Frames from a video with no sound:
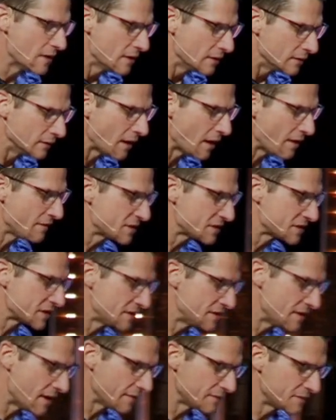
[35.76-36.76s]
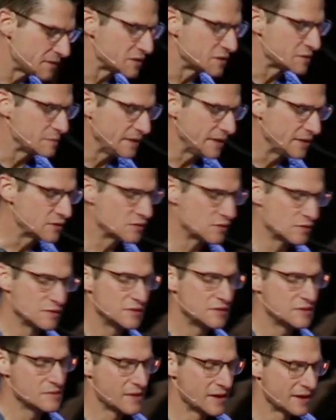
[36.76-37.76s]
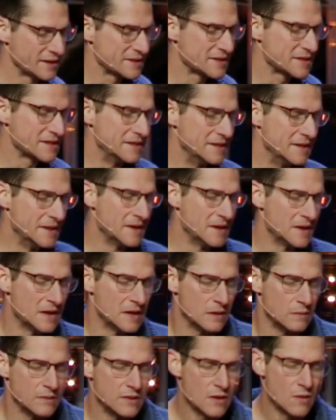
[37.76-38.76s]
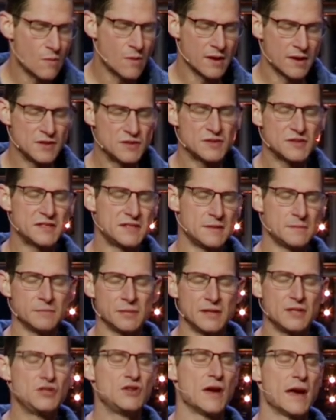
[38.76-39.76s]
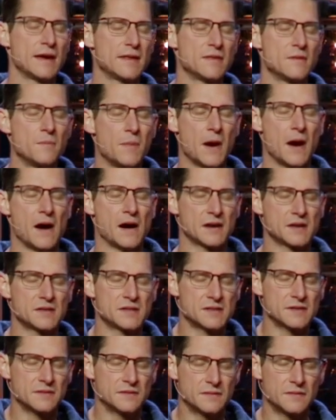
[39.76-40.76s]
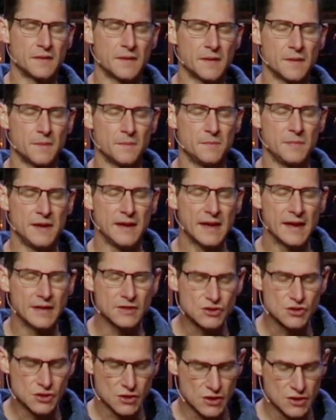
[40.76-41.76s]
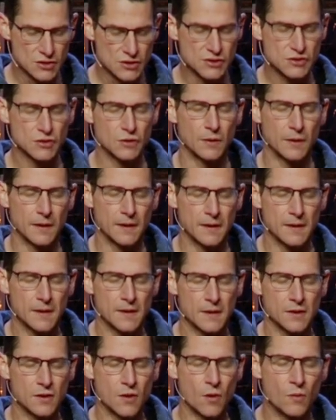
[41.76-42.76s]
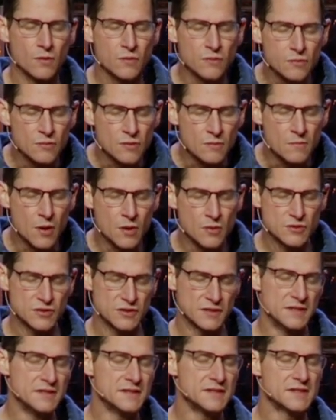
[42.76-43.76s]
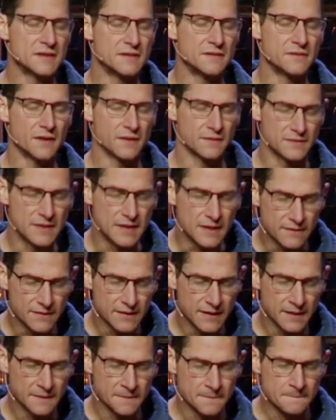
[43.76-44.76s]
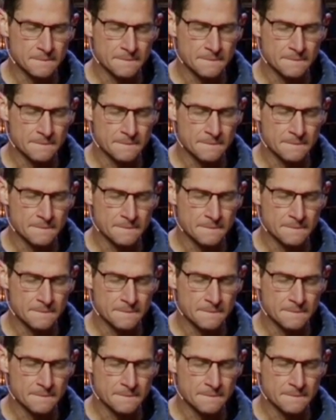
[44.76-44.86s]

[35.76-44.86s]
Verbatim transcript: love us enough to speak truth to us. And we don't want to just simply check the box of being at church or going through the motions of, of giving,